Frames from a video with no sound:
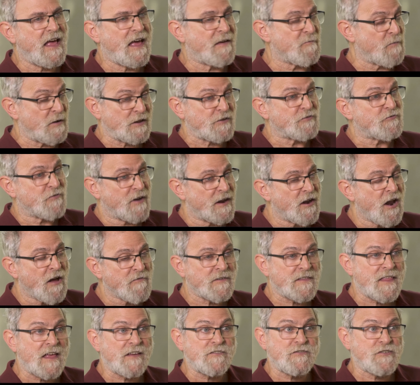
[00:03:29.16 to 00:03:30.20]
And what you trade off
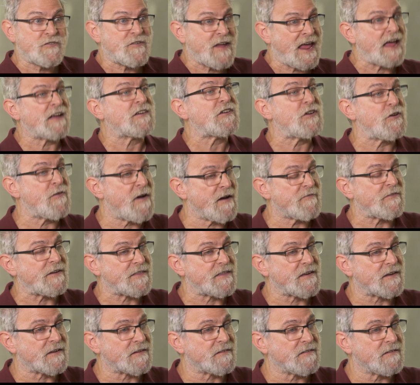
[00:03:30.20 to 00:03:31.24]
for that is you can't do
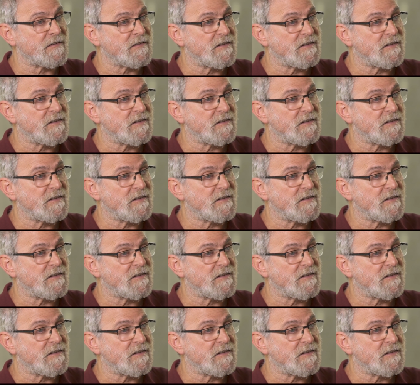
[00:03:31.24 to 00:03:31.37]
everything.